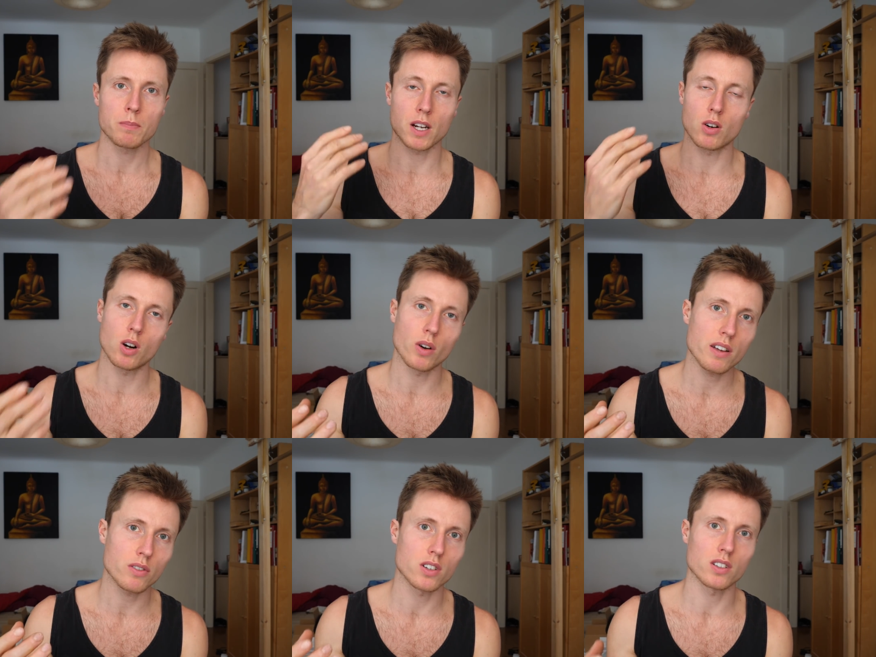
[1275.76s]
Now,
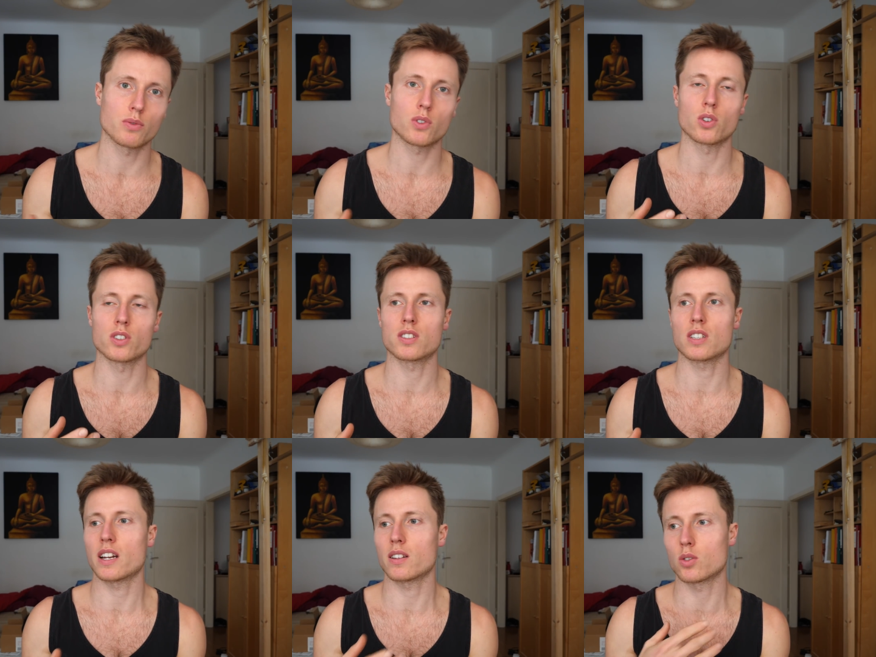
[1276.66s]
however, of course,
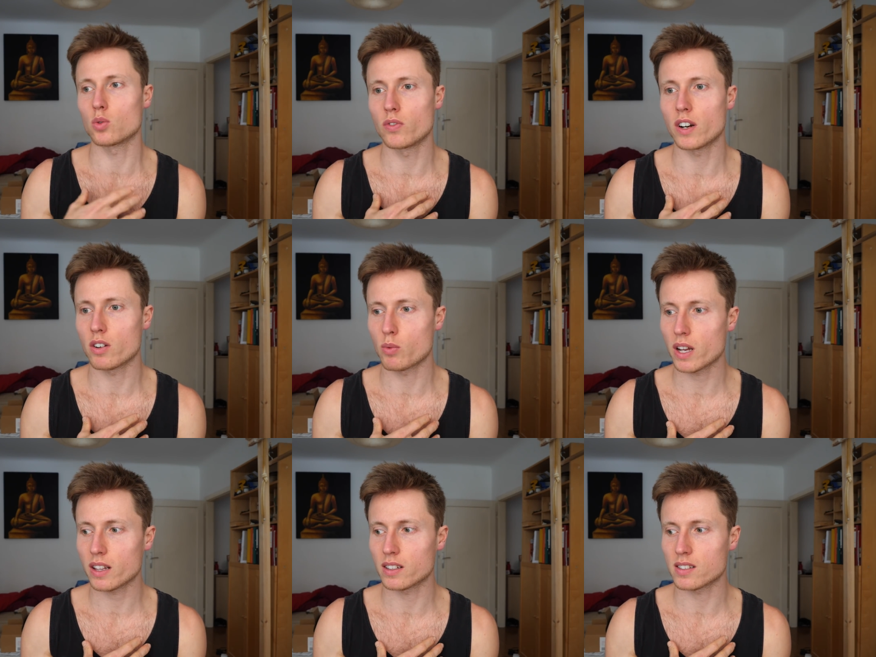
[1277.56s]
I do very
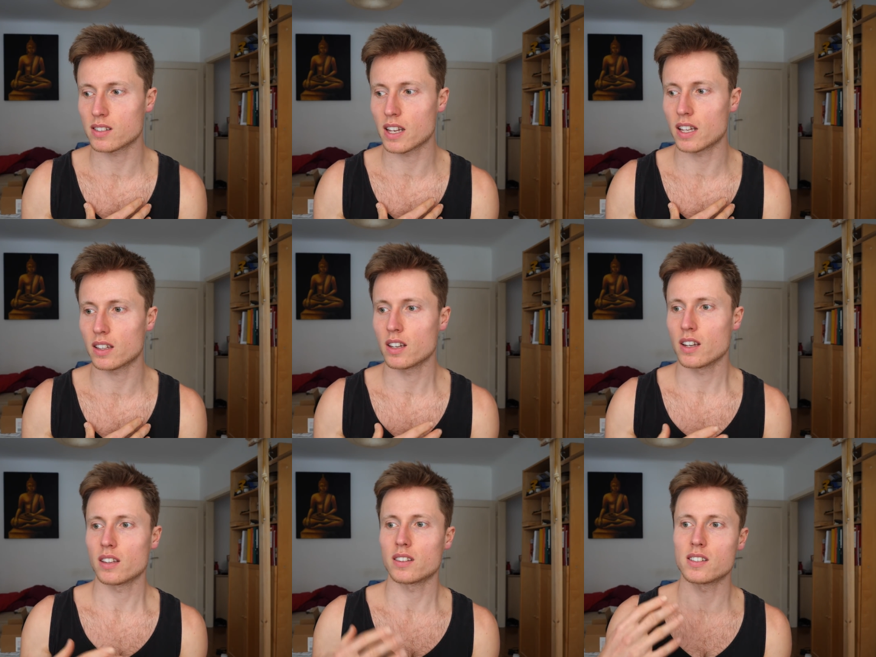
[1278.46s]
well understand
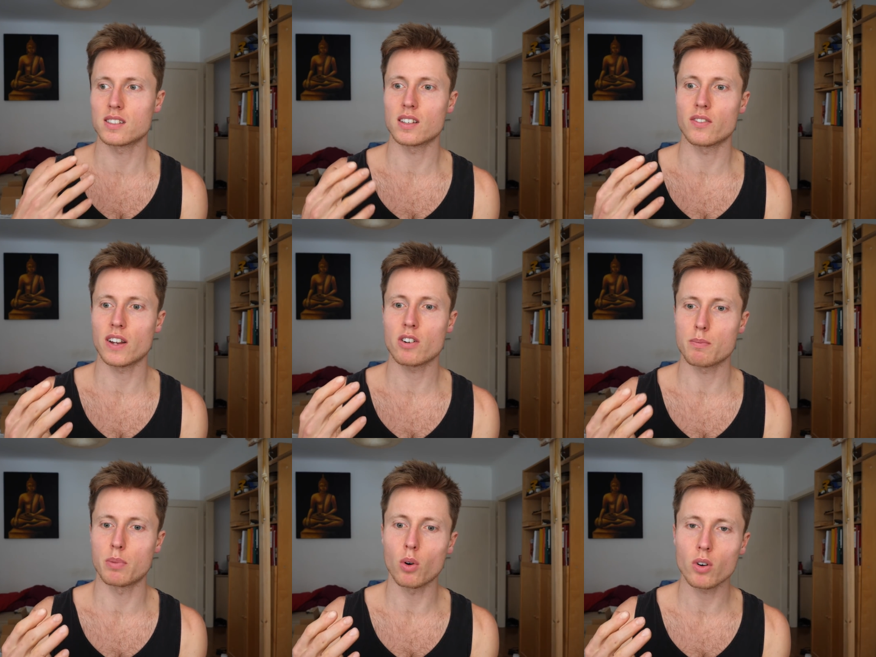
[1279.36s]
this is a very
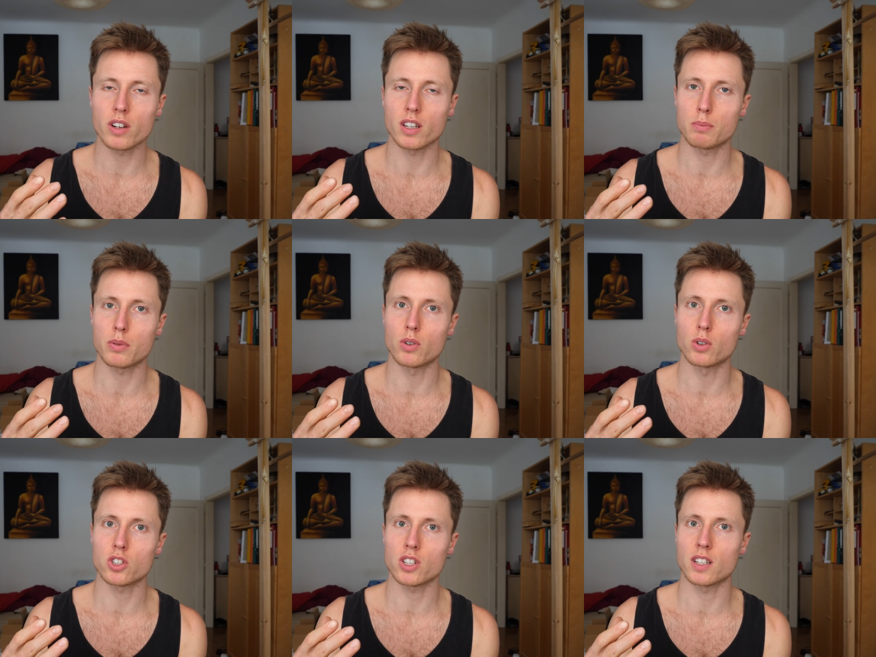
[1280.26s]
boring
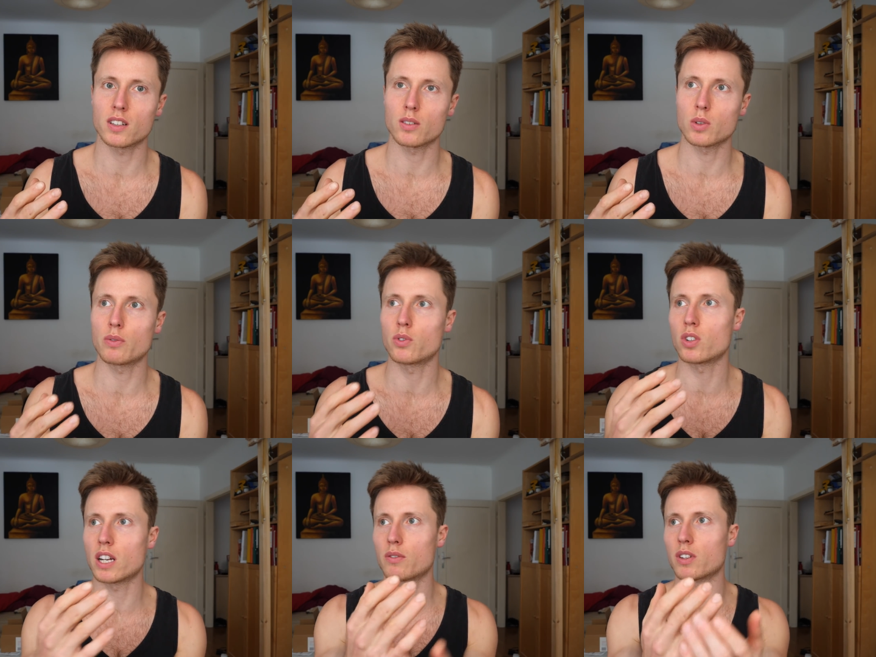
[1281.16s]
approach, and if
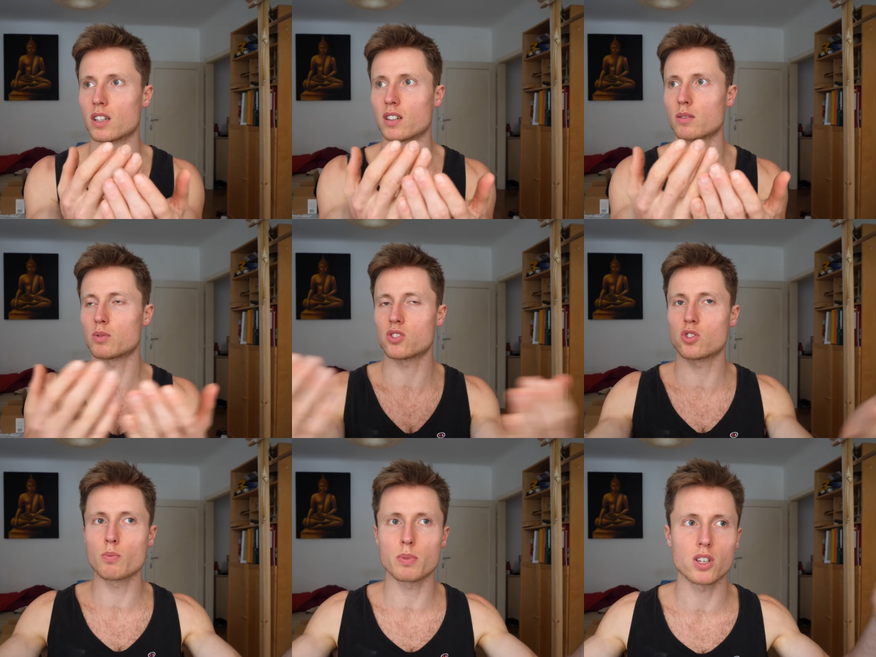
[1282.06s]
you're having a
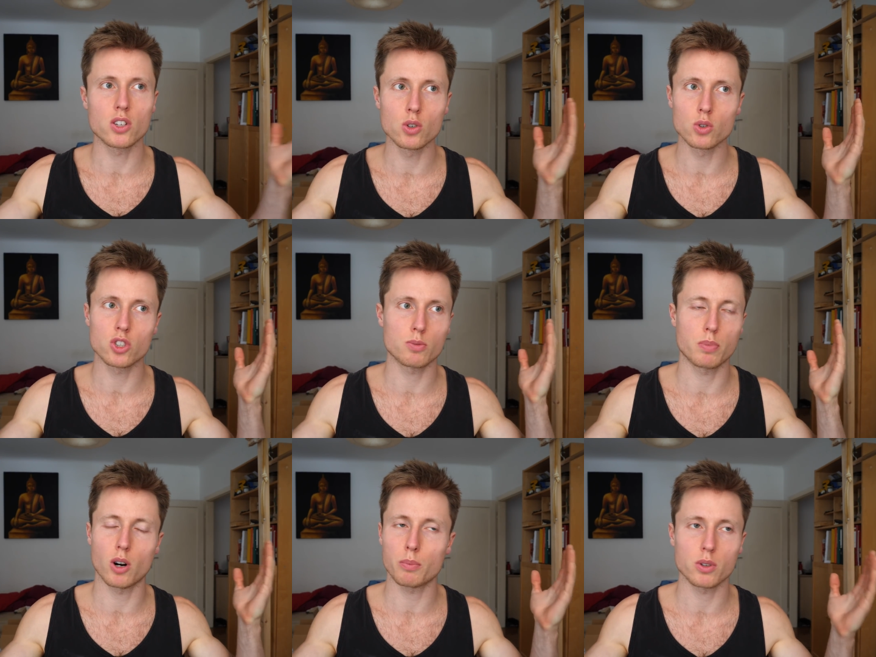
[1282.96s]
super
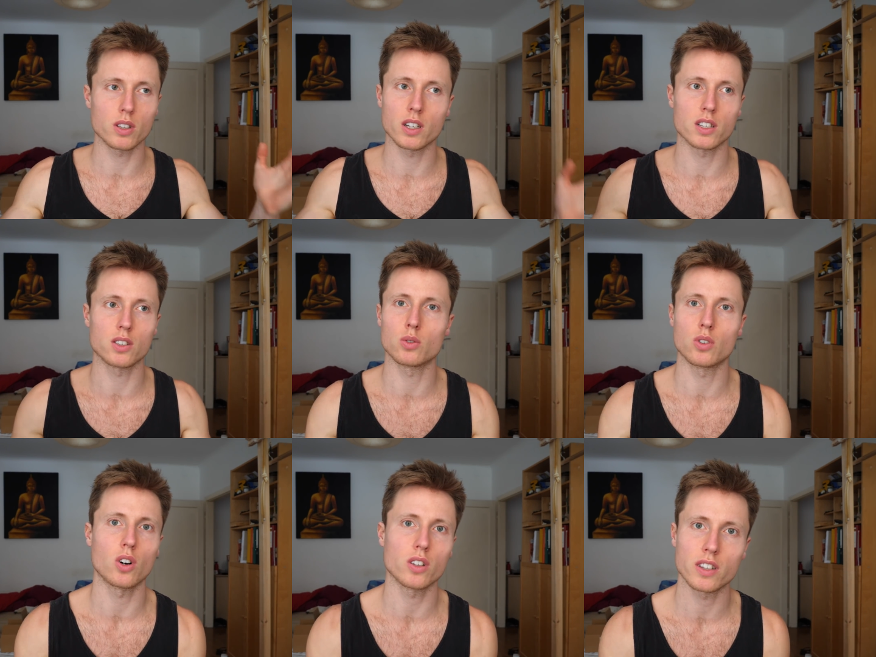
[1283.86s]
huge popular, you
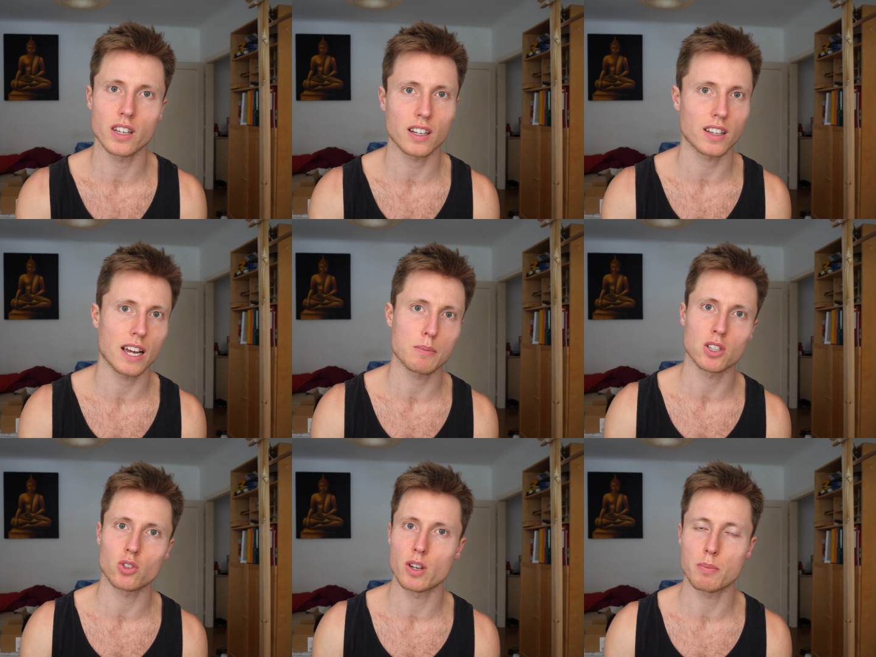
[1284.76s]
know, holiday
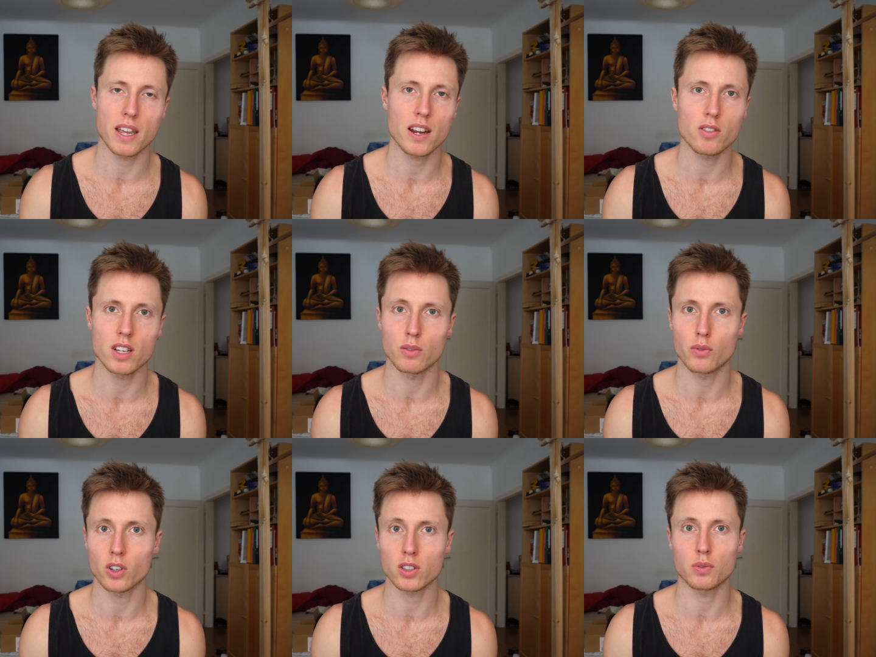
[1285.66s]
climbing trip area in
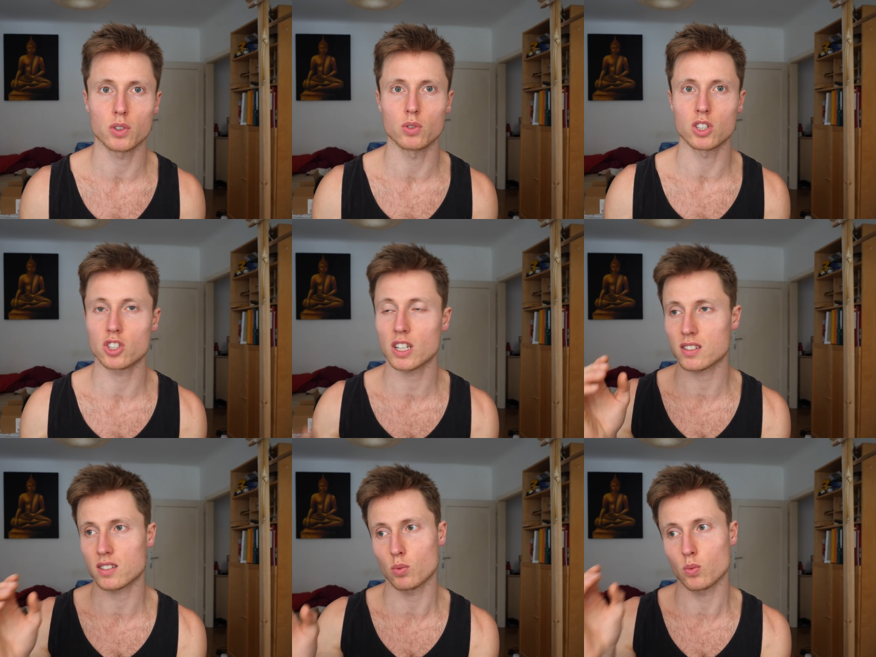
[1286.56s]
front of you and
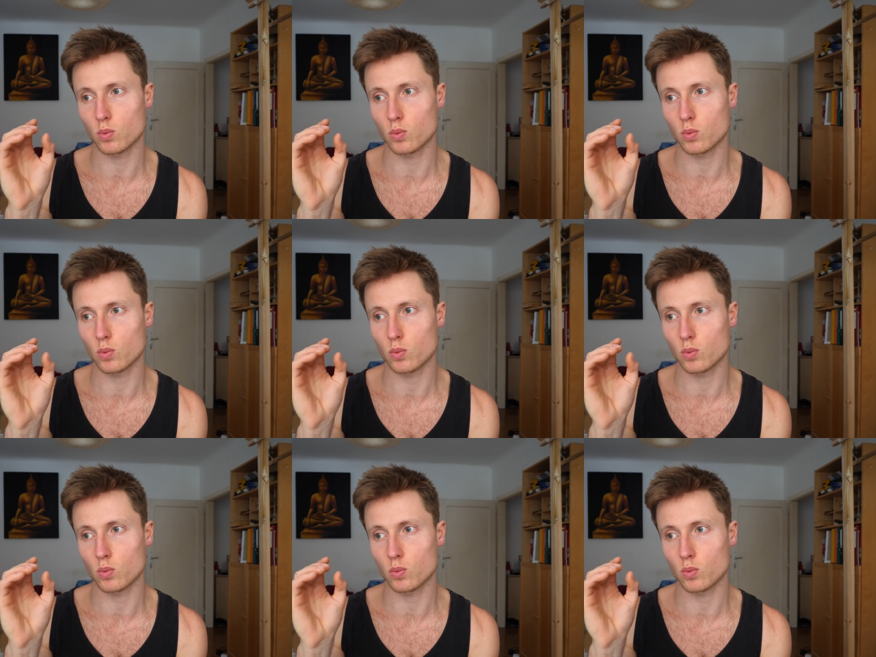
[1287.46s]
just